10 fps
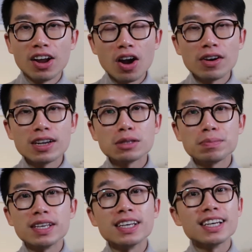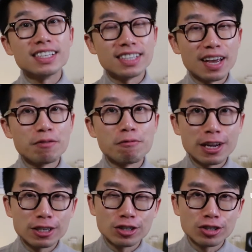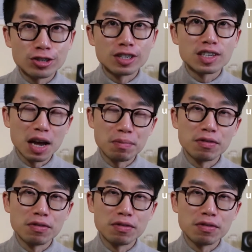RRSP is a registered type